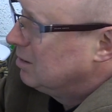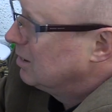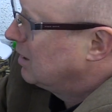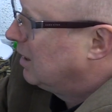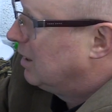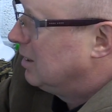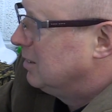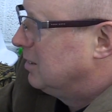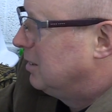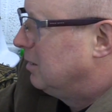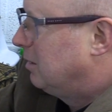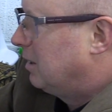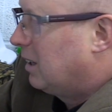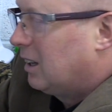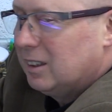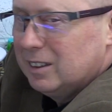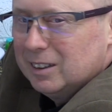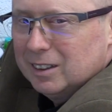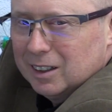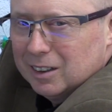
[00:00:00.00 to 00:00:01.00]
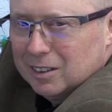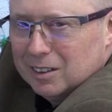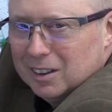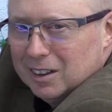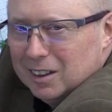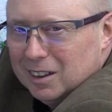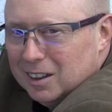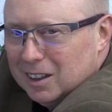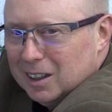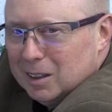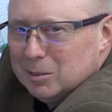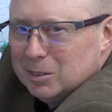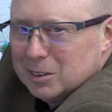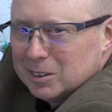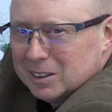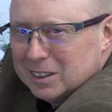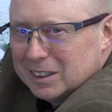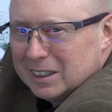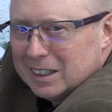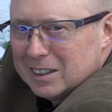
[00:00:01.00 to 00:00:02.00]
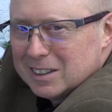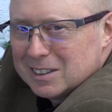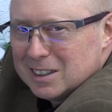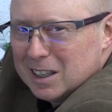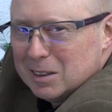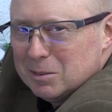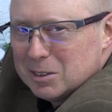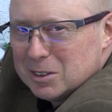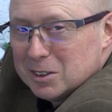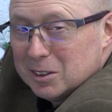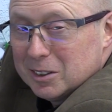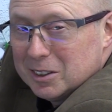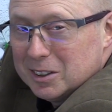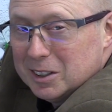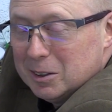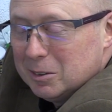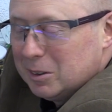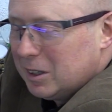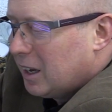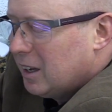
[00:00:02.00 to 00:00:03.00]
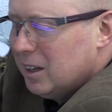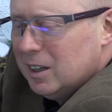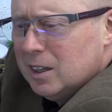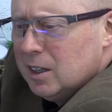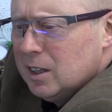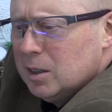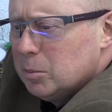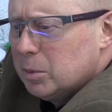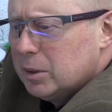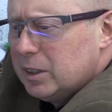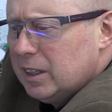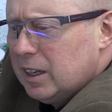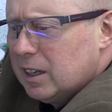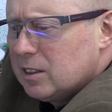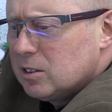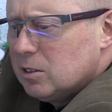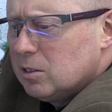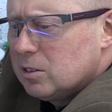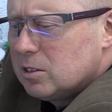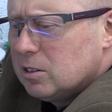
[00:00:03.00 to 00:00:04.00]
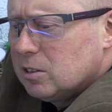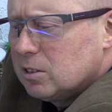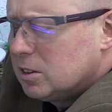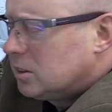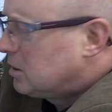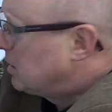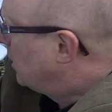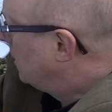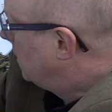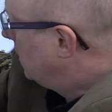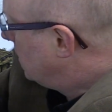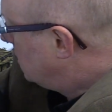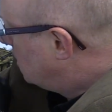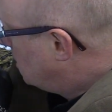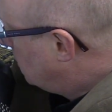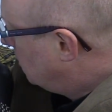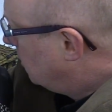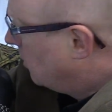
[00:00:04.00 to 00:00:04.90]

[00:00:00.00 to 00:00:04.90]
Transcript: can't do that. You know, I'm not going to get the same result that you get. But he has all sorts of techniques. So